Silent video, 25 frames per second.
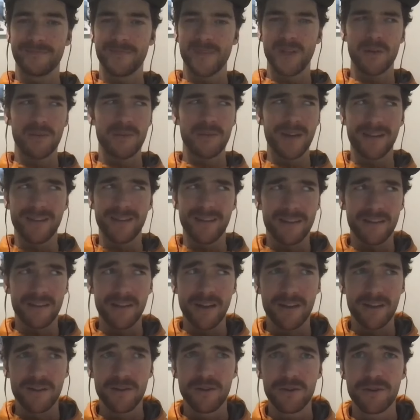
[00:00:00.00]
oh man I,
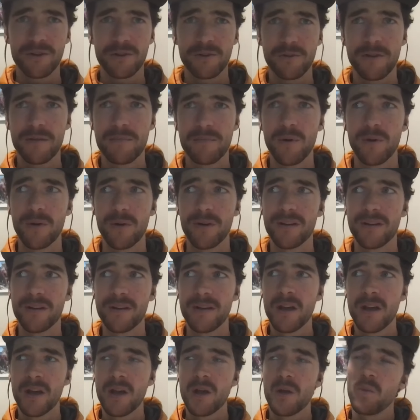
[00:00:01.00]
I couldn't agree more and
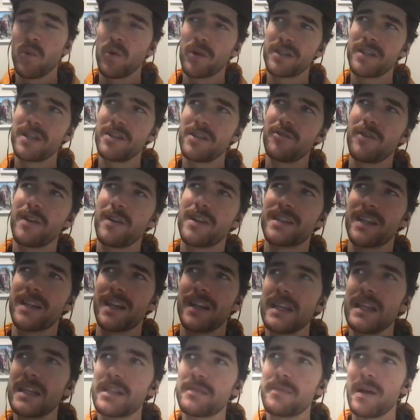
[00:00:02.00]
what's interesting
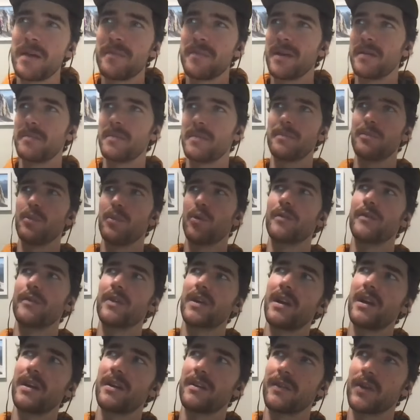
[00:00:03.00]
and this may be a bit more of a
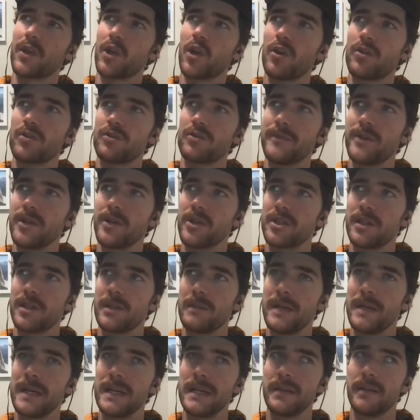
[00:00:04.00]
kind of a controversial
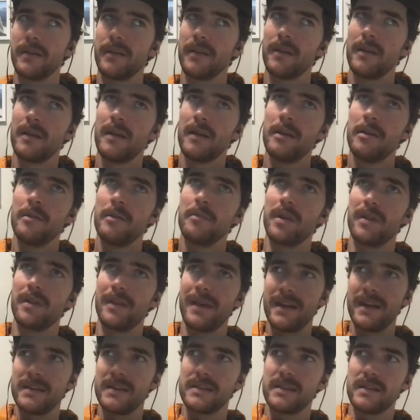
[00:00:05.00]
opinion but
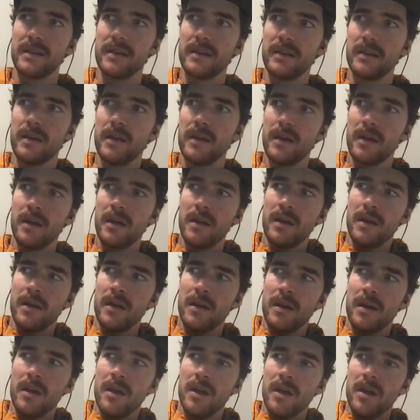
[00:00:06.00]
that is that
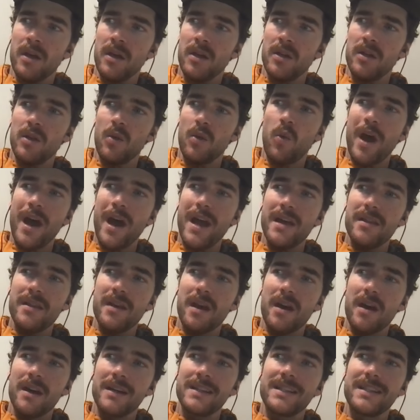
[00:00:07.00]
the way
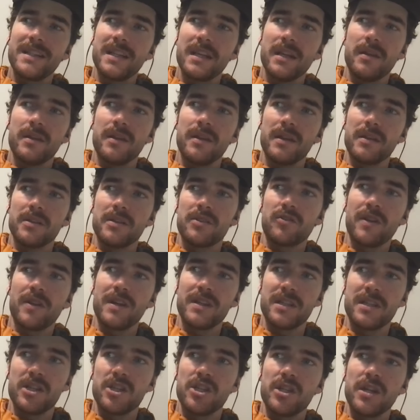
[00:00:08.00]
that i see things
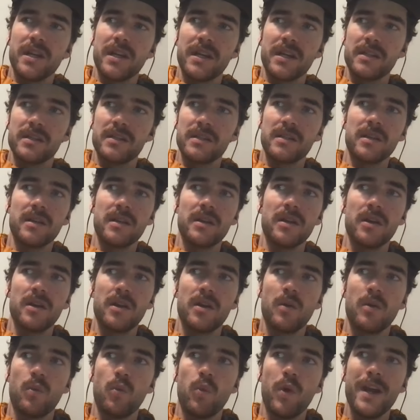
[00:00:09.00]
transitioning is that
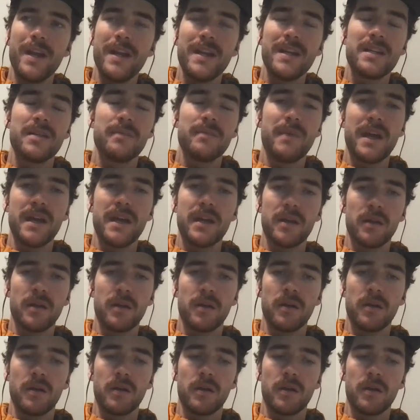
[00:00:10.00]
we need to make